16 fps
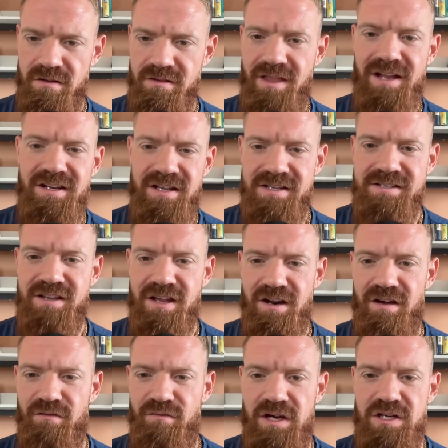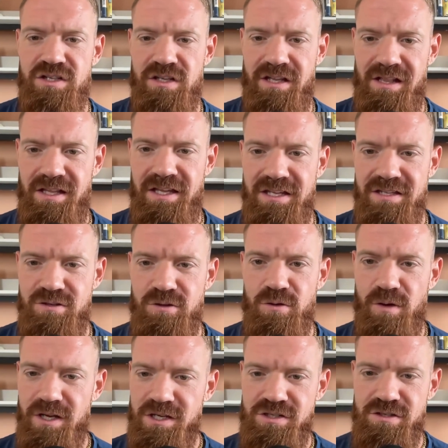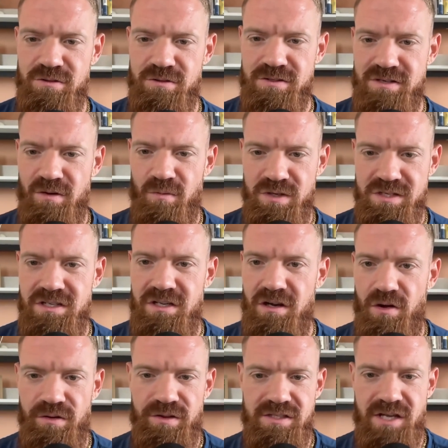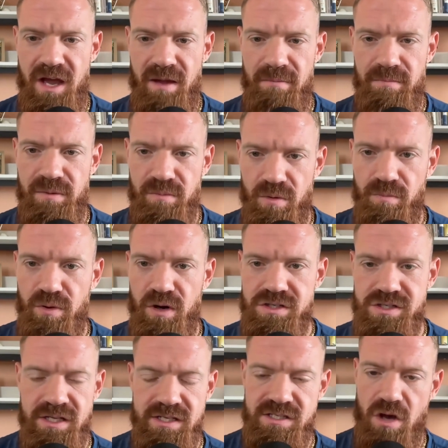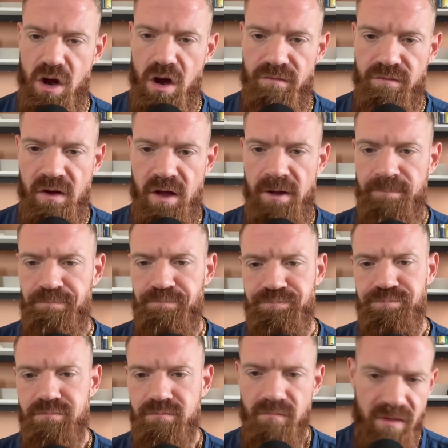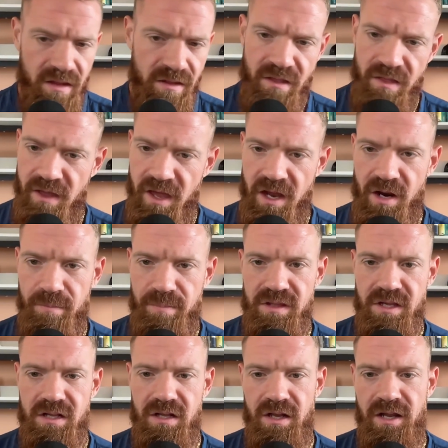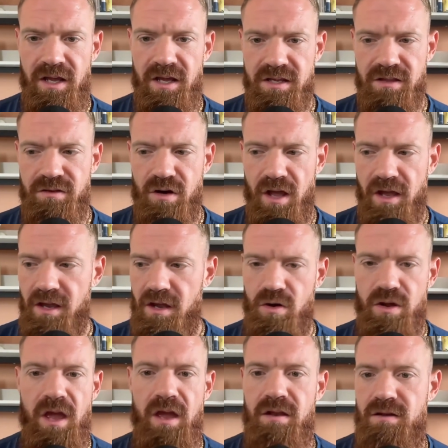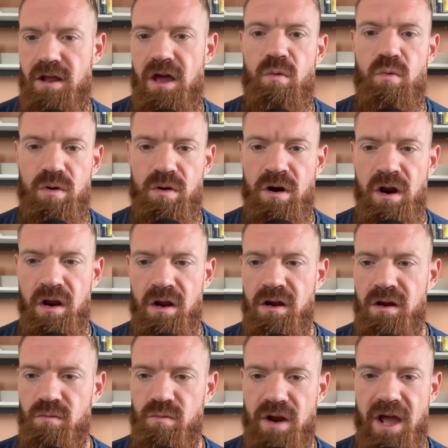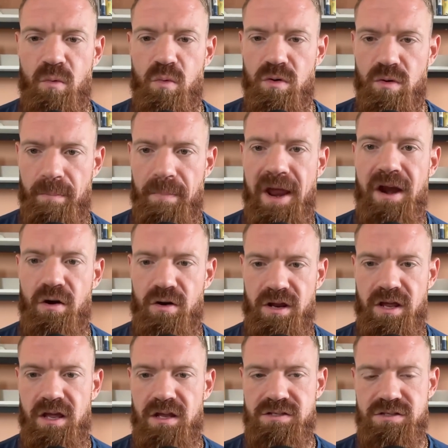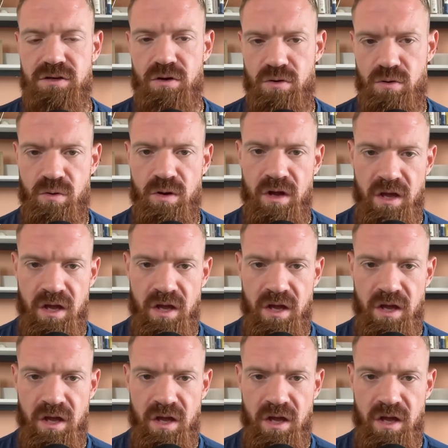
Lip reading: that is going to eventually lead to issues. And we see it all the time. People brush things off. Then they end up in the clinic and they're like, okay, now we're repairing it. So,